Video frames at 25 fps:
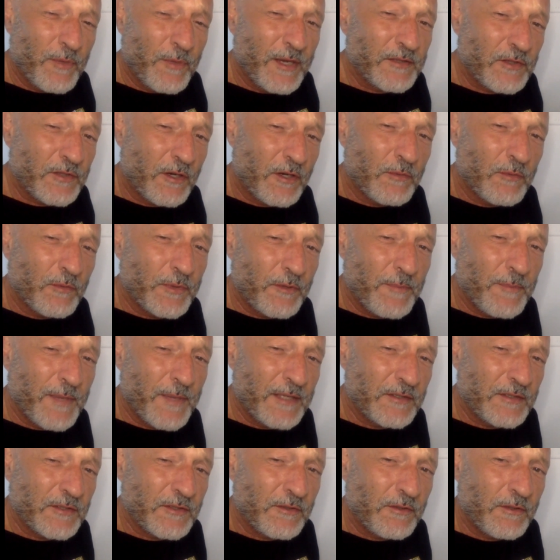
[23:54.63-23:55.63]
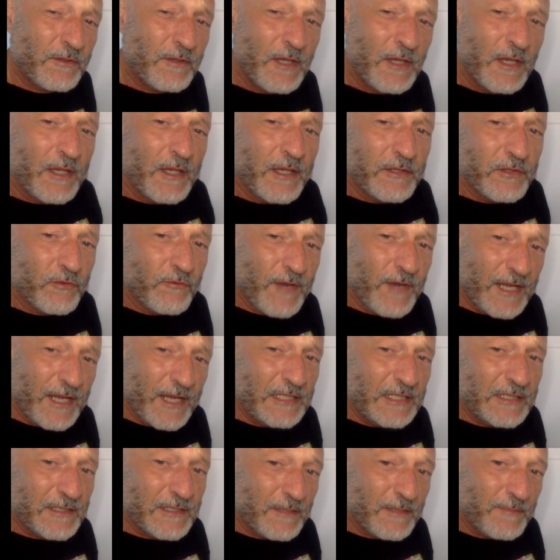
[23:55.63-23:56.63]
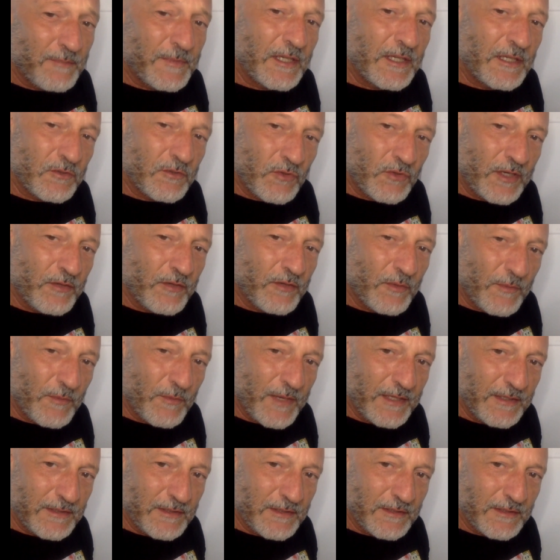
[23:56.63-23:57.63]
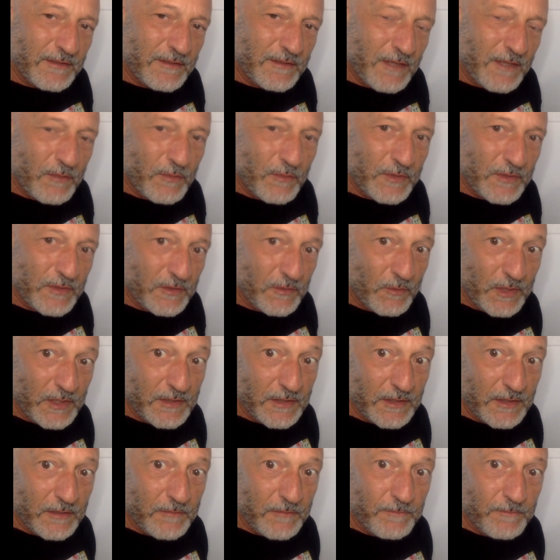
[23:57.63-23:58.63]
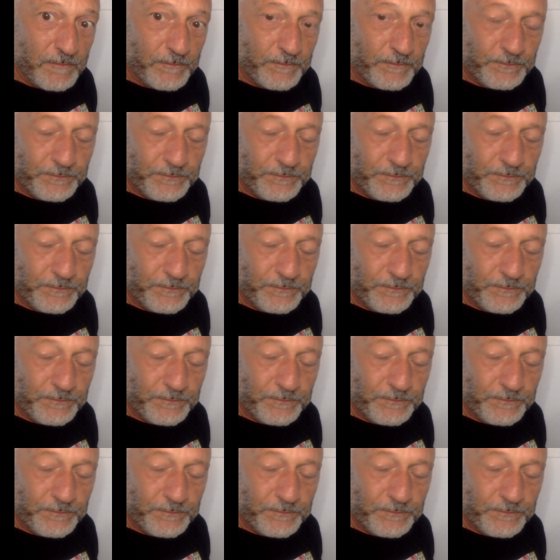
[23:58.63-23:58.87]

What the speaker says: press hard with your pencil and you're writing something and try to erase, it's not always so easy.